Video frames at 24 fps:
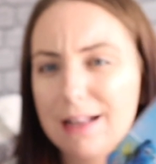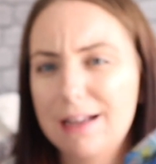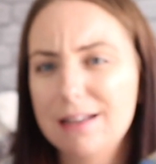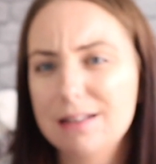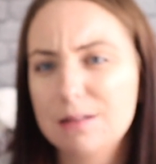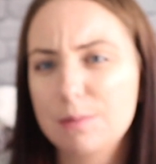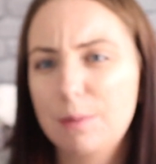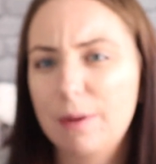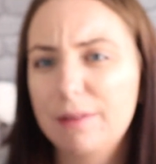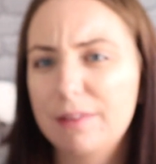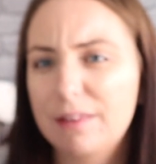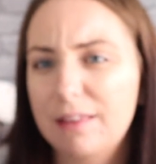That
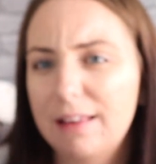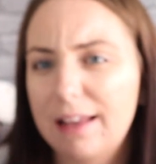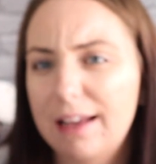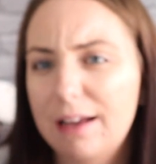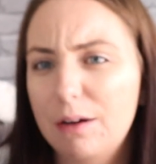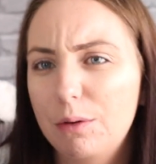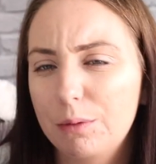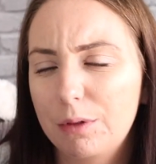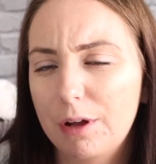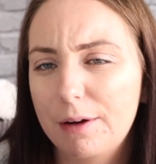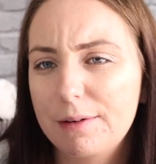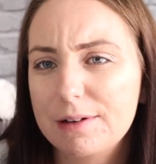is one thing,
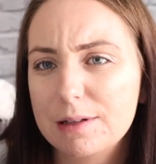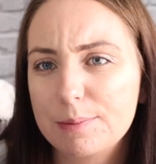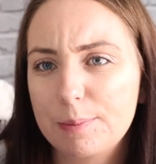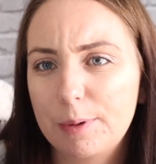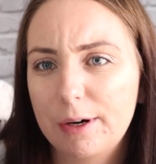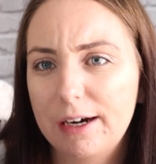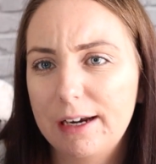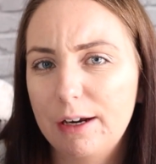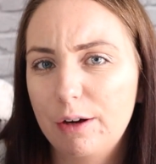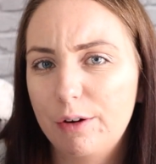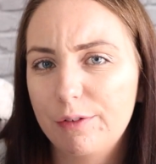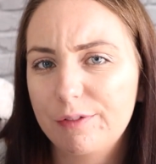although it's
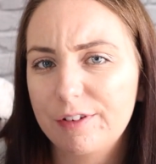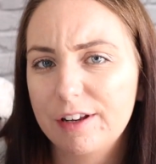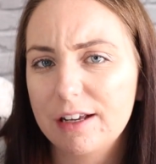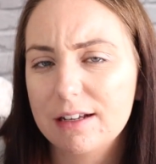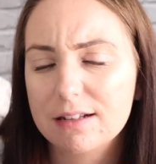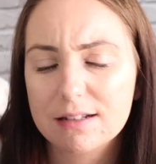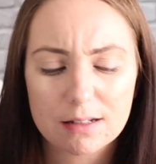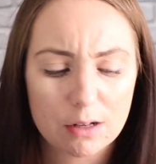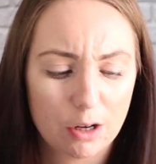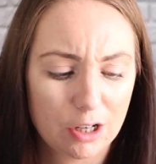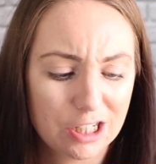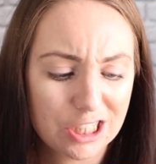pretty
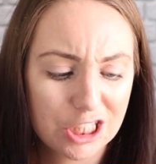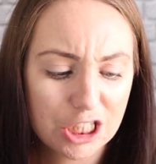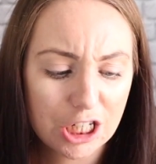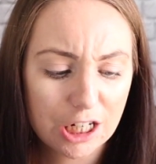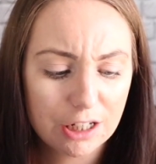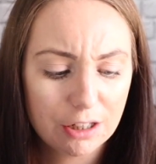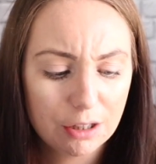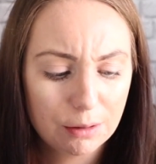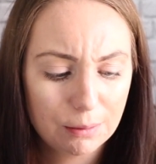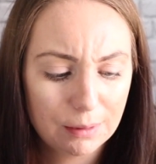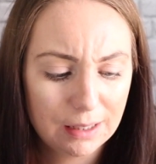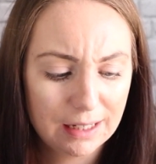obvious, I
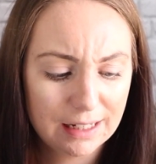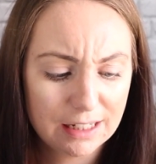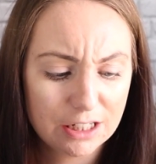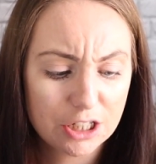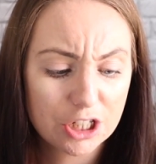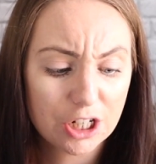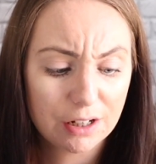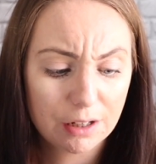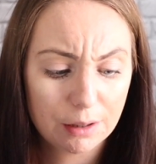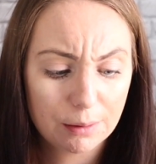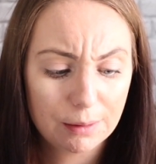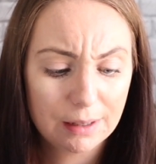genuinely
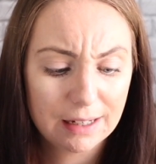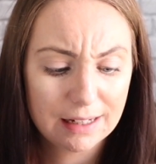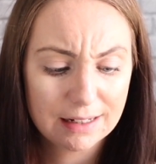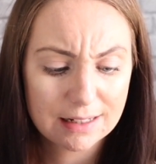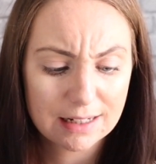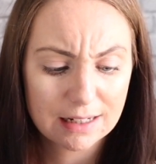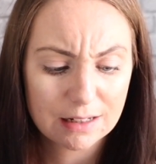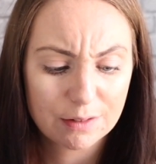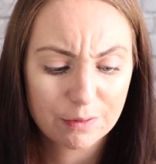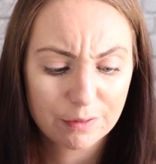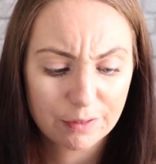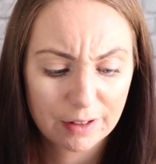
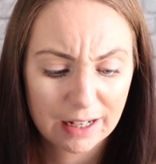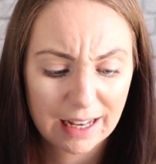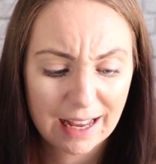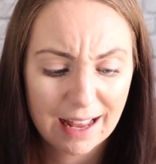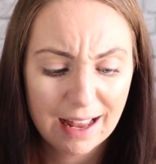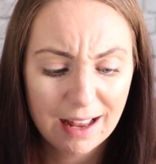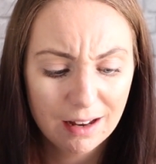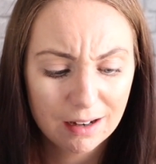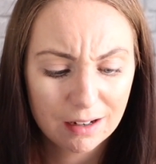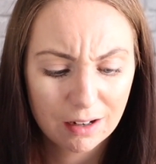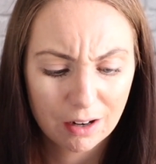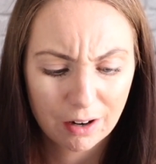did
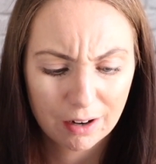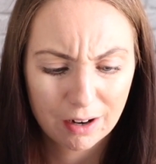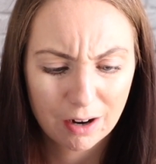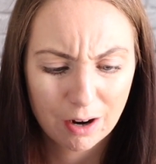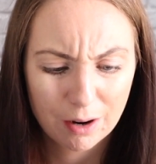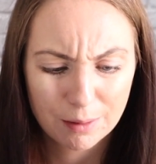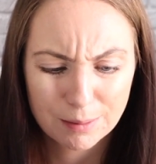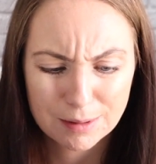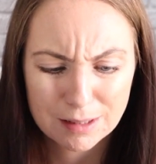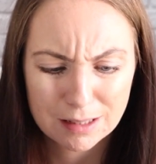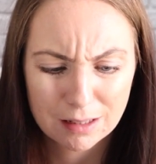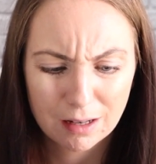forget. Like,
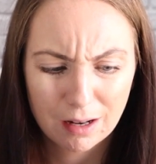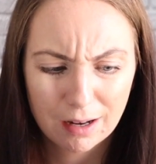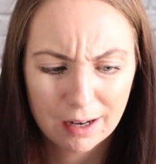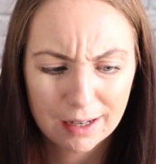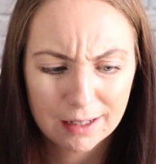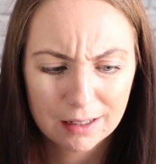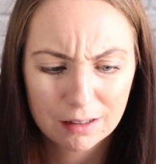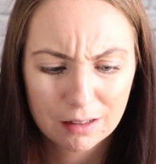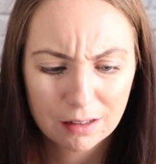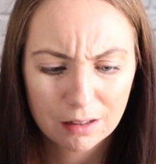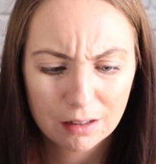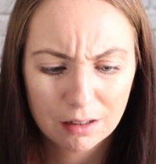I was
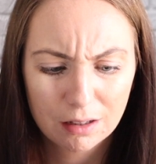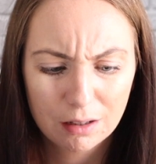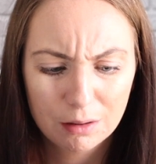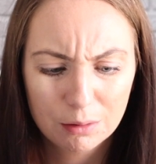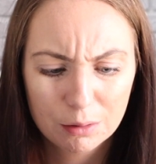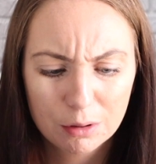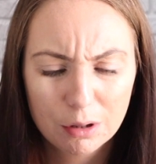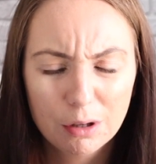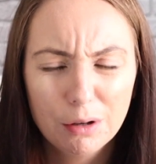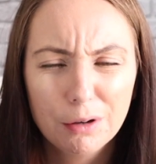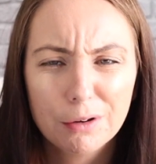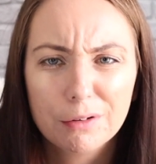like, oh
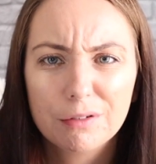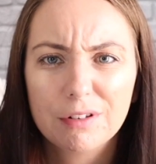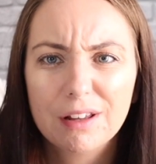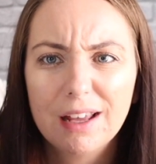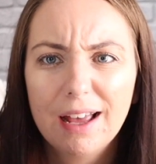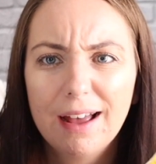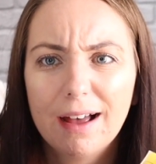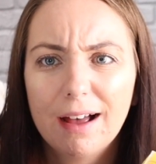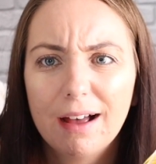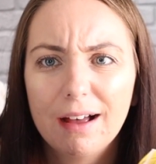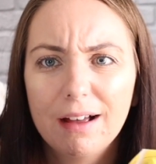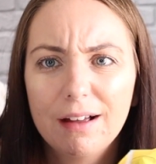god,
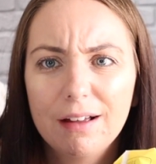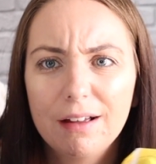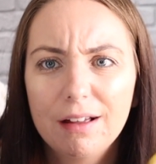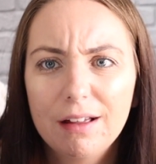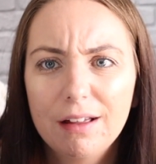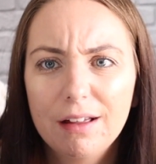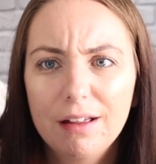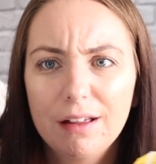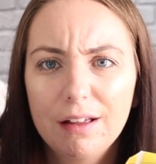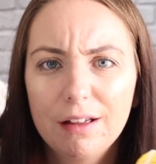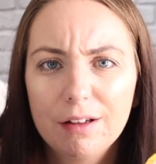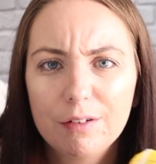yeah,
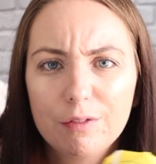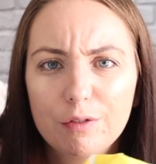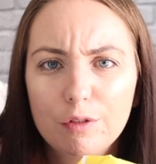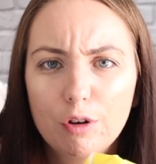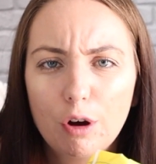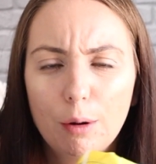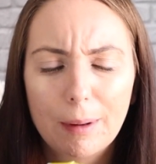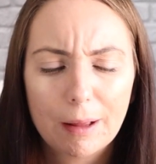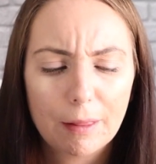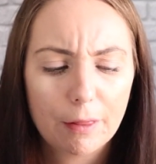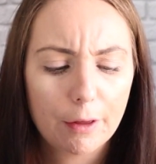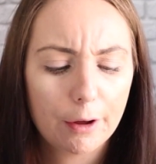
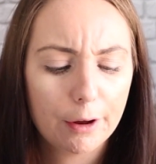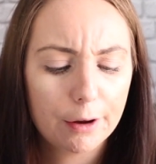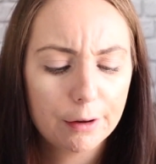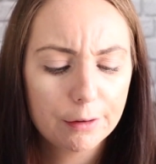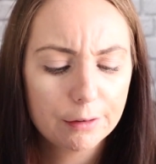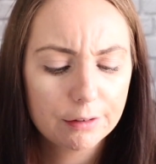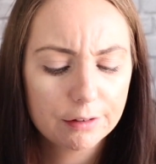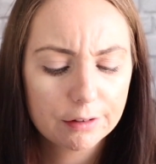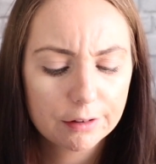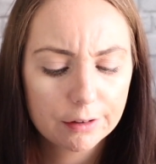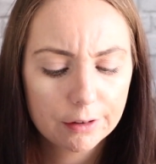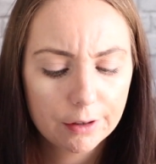forgot about
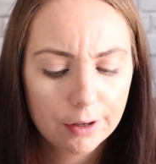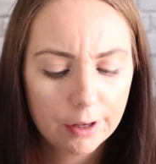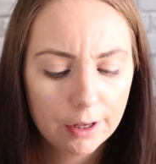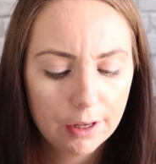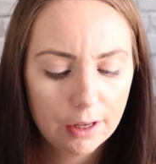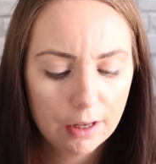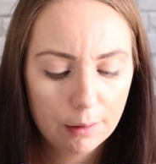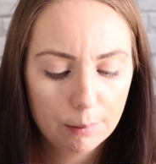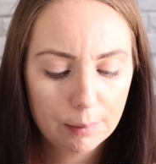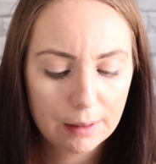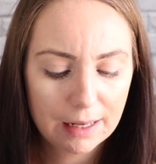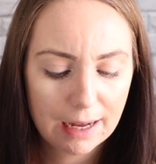those.
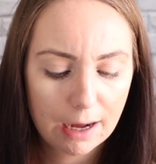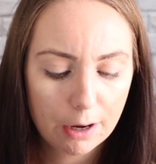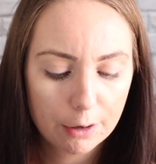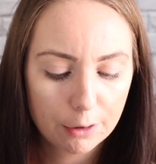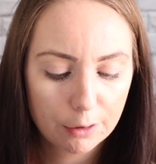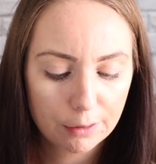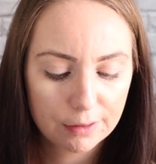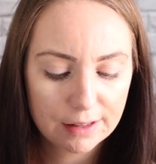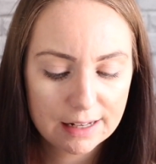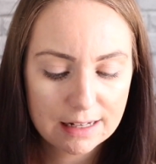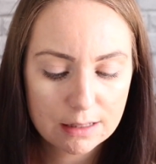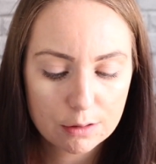But yeah, I've
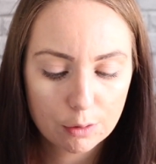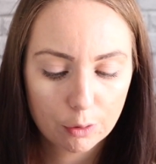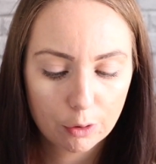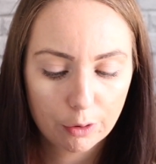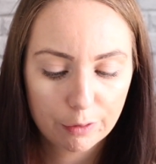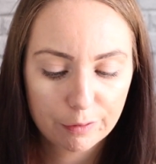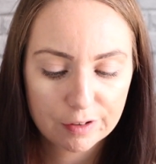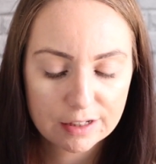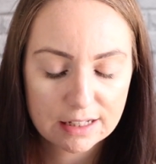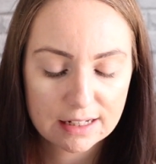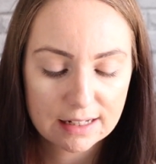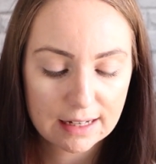got these on
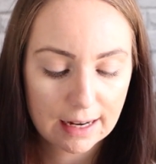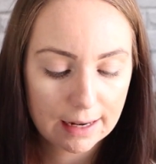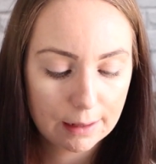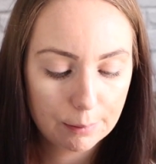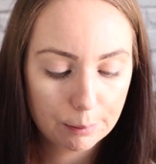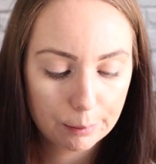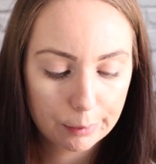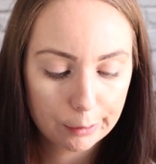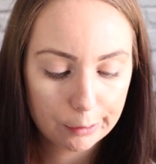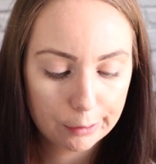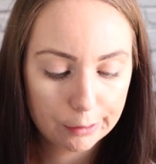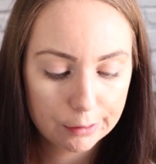offer today
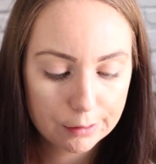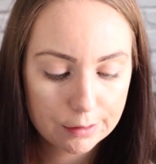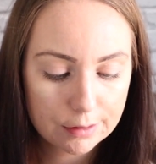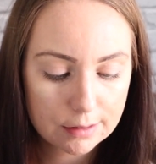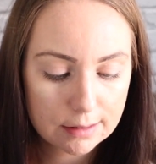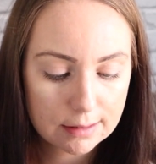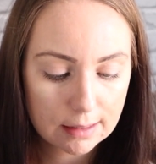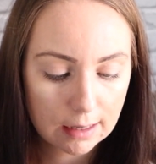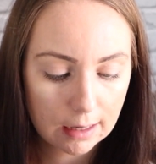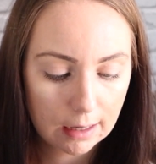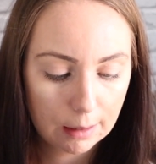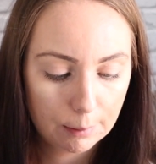in
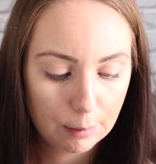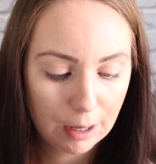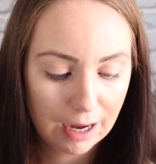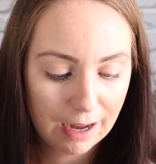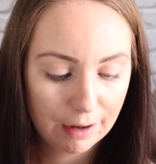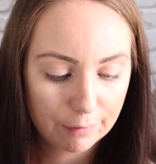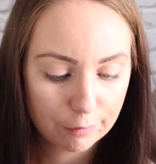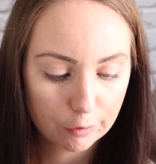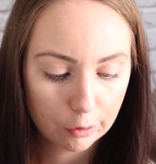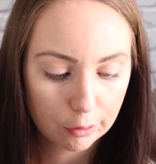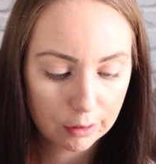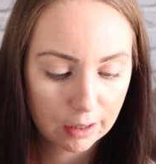Boots. I
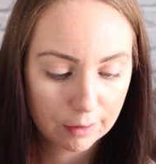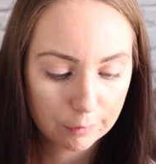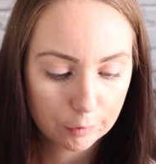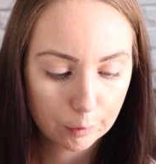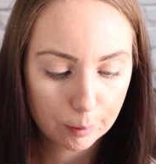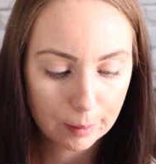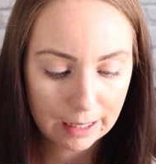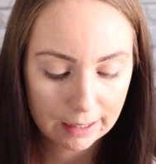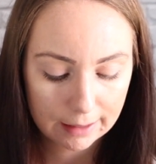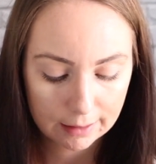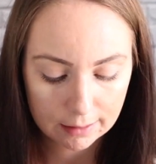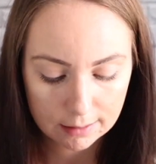have got another
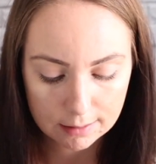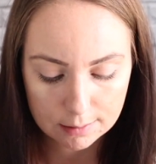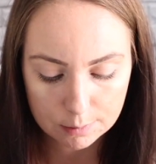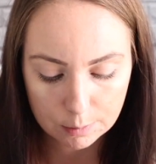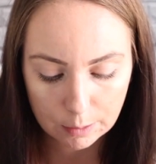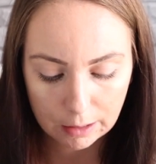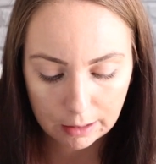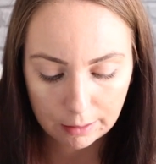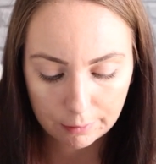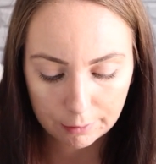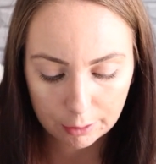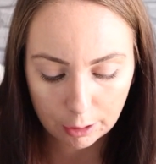packet as
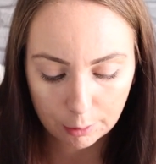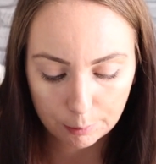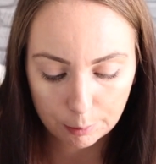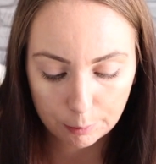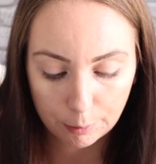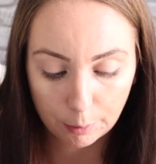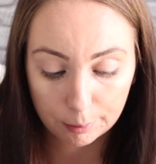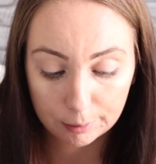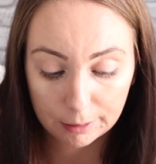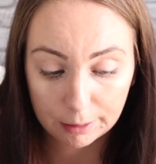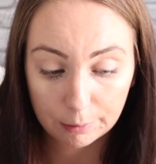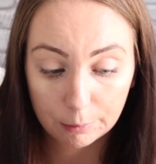well, and I
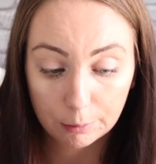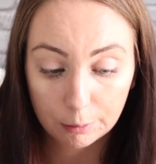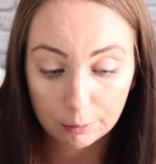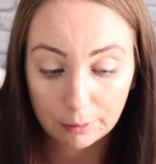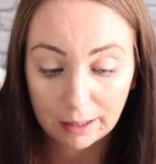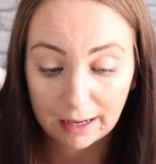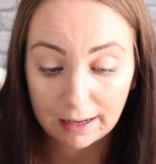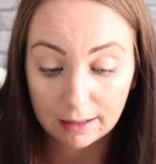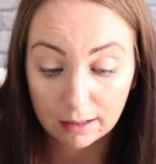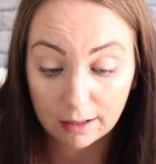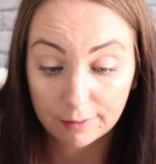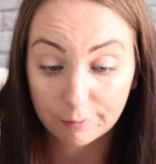probably will
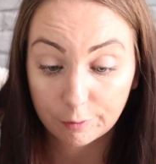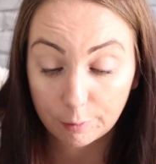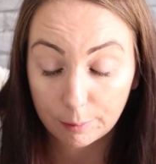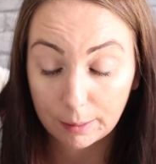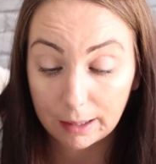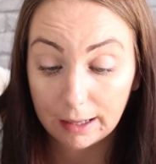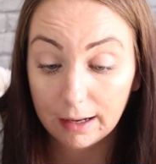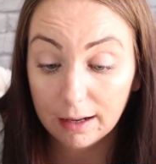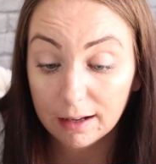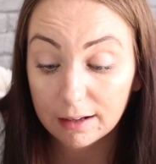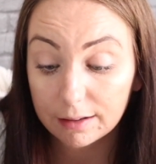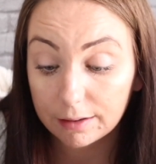get another
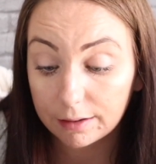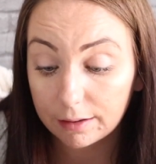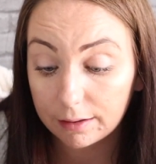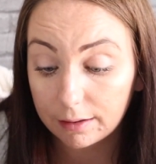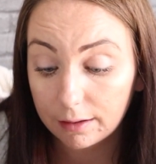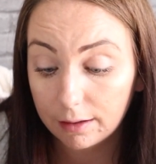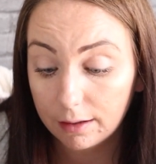pack.